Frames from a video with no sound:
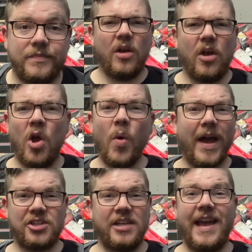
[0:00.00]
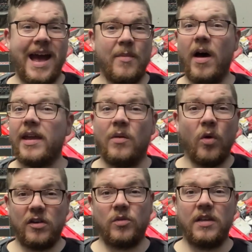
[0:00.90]
Who actually am I and
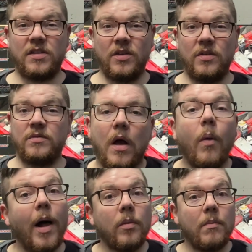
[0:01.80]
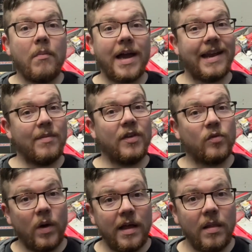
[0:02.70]
what do I do? Well, my name is
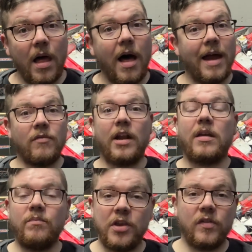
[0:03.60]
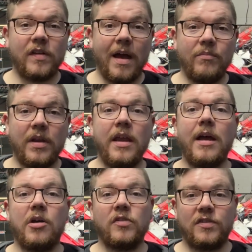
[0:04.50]
Will. I run a computer company.
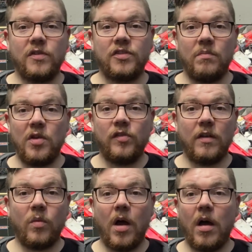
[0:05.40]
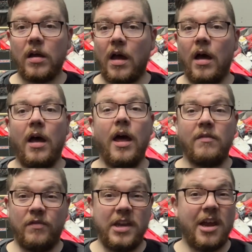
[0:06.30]
I also do some music work
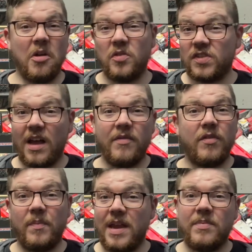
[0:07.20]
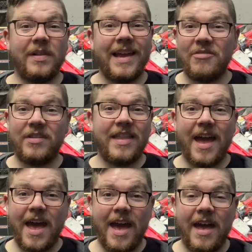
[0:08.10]
and video stuff for people here and
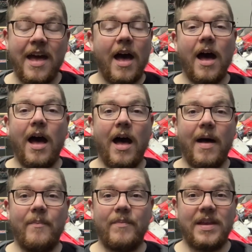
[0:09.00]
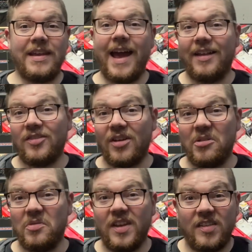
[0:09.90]
there. Yeah,
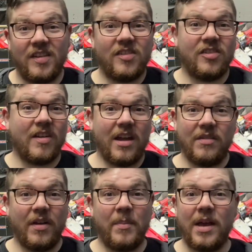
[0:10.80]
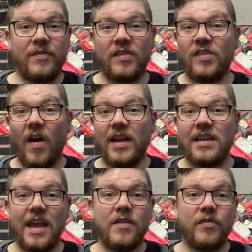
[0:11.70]
so this is just kind of a bit of a side
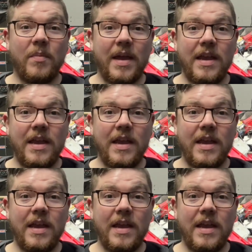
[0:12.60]
gig for me,